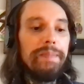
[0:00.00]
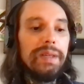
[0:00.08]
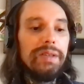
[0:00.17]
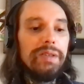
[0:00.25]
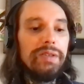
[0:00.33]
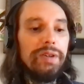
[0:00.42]

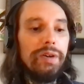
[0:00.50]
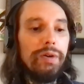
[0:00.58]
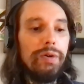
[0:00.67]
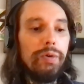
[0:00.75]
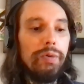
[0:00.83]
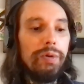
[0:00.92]

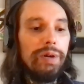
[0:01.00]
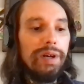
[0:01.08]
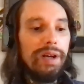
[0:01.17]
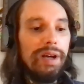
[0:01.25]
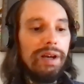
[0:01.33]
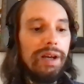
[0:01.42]
So
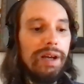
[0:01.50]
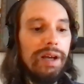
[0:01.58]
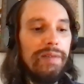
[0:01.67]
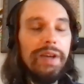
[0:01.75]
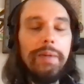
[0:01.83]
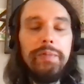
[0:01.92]

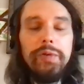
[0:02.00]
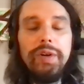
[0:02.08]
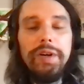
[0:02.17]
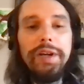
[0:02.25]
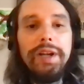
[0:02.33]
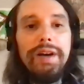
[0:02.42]
I've kept you
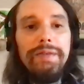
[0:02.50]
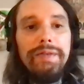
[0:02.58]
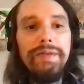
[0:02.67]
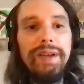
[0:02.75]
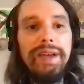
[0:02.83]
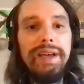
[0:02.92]
long enough,
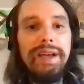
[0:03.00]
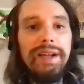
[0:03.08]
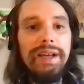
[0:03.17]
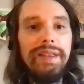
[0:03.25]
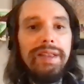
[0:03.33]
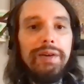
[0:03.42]
and
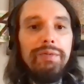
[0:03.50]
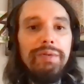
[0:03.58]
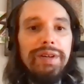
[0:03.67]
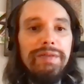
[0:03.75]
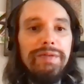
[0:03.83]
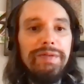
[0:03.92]
I think
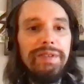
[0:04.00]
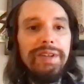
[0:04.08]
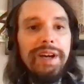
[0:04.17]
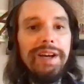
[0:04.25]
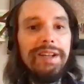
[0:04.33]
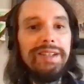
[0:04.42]
we've
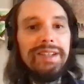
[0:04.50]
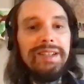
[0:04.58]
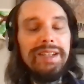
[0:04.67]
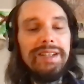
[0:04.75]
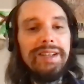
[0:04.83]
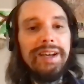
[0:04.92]
gotten into
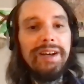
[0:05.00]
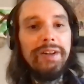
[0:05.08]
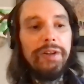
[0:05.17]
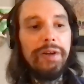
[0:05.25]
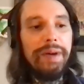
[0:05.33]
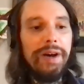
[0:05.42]

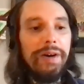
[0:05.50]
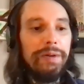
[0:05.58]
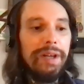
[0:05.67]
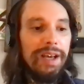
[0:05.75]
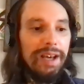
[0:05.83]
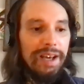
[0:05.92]
detail about
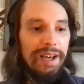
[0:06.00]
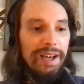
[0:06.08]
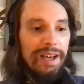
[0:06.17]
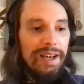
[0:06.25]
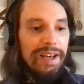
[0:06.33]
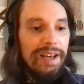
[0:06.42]

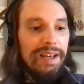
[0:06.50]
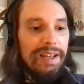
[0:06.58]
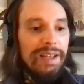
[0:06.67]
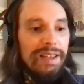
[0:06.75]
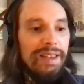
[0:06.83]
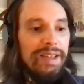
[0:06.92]

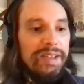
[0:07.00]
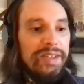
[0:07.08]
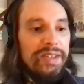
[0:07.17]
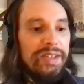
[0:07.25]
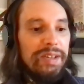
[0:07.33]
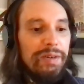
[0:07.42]

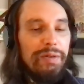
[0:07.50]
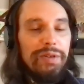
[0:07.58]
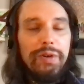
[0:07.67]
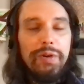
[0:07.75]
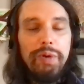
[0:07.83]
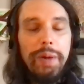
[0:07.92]
this
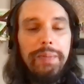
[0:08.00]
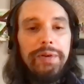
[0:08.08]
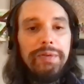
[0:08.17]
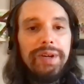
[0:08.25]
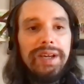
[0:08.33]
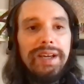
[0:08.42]
new
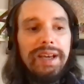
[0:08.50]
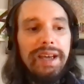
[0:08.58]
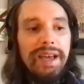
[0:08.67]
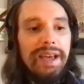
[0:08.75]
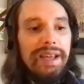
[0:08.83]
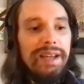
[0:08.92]
weaponry
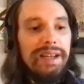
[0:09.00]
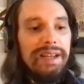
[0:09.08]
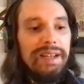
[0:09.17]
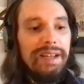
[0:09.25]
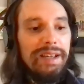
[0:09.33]
and